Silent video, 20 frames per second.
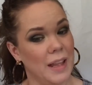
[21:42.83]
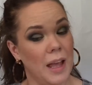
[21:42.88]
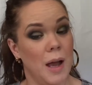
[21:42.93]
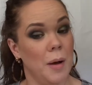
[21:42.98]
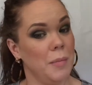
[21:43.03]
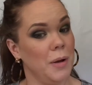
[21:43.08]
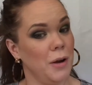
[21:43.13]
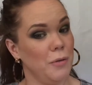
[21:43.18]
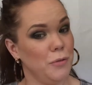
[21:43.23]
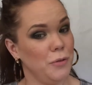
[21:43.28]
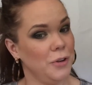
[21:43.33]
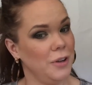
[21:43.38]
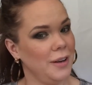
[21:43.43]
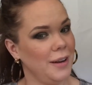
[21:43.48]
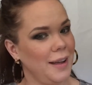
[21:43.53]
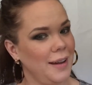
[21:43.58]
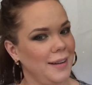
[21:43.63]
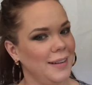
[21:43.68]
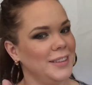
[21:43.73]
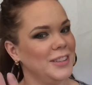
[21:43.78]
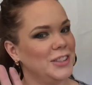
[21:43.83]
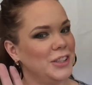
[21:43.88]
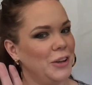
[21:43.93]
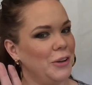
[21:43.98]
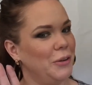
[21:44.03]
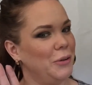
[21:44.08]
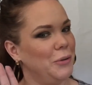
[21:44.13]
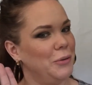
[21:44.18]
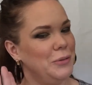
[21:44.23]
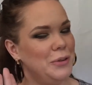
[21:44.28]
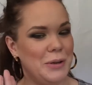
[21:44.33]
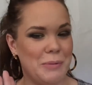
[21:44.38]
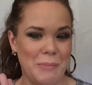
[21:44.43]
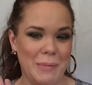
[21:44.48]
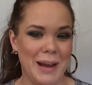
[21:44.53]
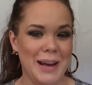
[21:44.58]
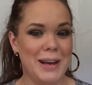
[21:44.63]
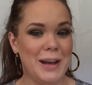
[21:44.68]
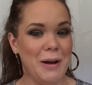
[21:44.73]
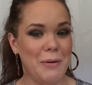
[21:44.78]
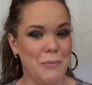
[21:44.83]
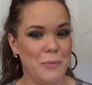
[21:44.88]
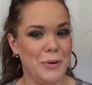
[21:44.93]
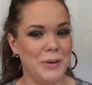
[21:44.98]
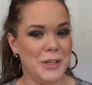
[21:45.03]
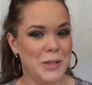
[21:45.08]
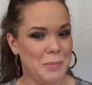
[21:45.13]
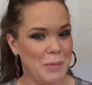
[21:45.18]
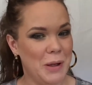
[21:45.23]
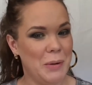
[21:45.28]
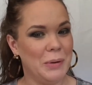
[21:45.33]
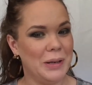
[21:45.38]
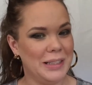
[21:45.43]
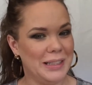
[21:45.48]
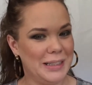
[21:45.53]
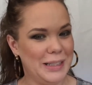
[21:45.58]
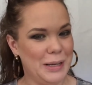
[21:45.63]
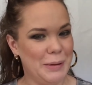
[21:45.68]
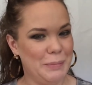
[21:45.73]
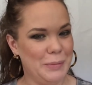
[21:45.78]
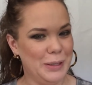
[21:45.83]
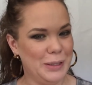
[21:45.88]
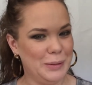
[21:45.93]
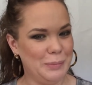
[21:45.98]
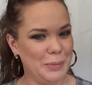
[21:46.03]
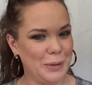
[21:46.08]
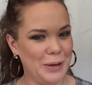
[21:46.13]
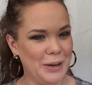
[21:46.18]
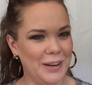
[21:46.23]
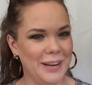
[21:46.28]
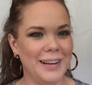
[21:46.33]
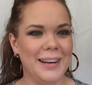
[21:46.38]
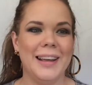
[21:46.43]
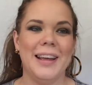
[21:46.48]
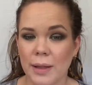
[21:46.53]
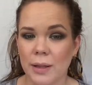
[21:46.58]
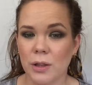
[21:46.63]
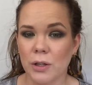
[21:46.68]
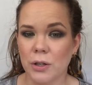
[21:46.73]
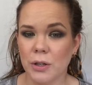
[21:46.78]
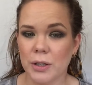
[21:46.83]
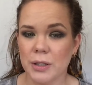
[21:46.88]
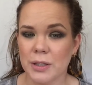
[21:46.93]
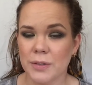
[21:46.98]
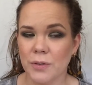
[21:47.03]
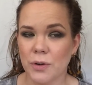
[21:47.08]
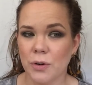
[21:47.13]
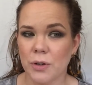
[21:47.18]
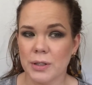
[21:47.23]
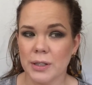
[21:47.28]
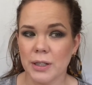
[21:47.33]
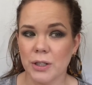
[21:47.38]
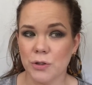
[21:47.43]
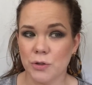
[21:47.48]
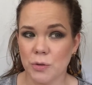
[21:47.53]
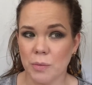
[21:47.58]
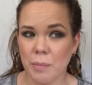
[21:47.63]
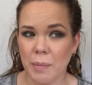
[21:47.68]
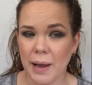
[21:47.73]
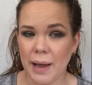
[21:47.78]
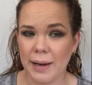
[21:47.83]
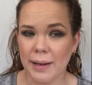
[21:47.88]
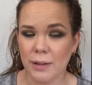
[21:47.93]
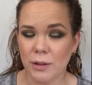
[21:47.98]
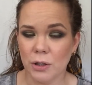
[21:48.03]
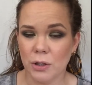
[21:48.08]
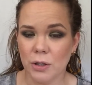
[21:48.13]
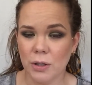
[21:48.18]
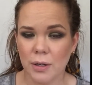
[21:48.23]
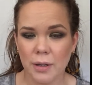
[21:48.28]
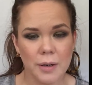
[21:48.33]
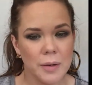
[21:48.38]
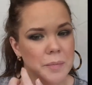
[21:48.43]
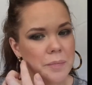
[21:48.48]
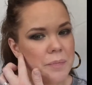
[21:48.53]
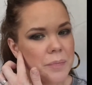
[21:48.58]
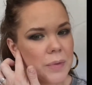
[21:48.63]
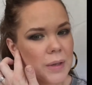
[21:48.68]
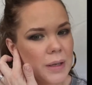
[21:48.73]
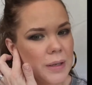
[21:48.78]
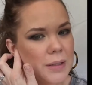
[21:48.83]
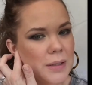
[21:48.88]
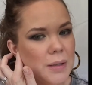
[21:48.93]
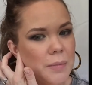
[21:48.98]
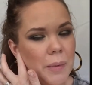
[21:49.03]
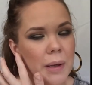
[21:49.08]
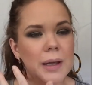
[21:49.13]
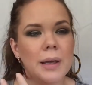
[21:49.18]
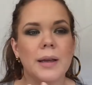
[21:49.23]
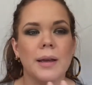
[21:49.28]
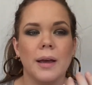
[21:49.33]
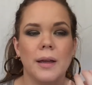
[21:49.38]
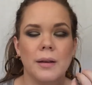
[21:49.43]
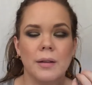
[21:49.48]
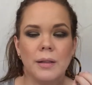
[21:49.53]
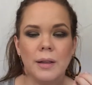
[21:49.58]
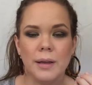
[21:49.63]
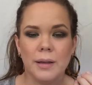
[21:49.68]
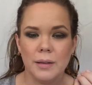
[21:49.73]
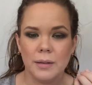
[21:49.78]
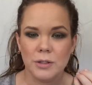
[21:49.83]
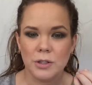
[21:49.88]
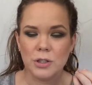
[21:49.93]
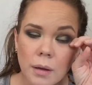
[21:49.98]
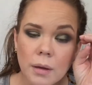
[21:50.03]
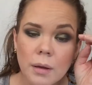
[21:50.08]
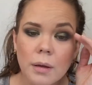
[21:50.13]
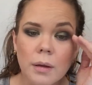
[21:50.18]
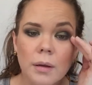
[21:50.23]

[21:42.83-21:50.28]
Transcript: I'm not real good at it, so you may want to skip this part. They look as far as like a dramatic look to make kind of like just